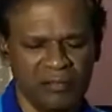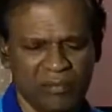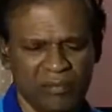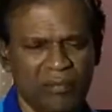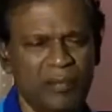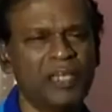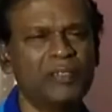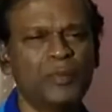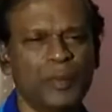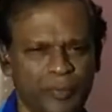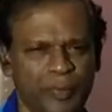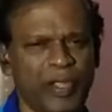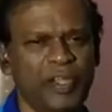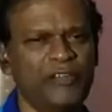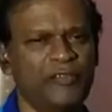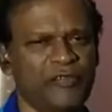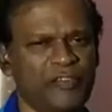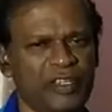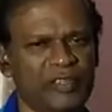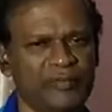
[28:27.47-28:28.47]
must be
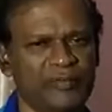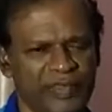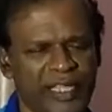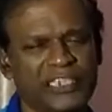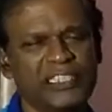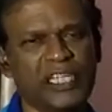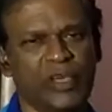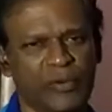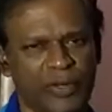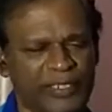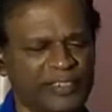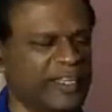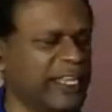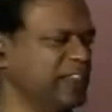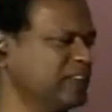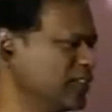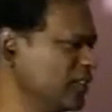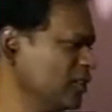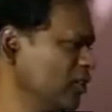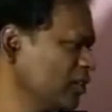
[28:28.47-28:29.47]
pain-free. That's our
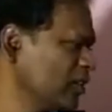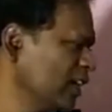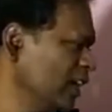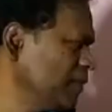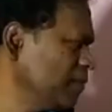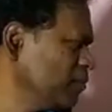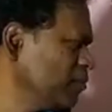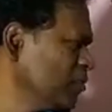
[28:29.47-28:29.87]
intention. Okay?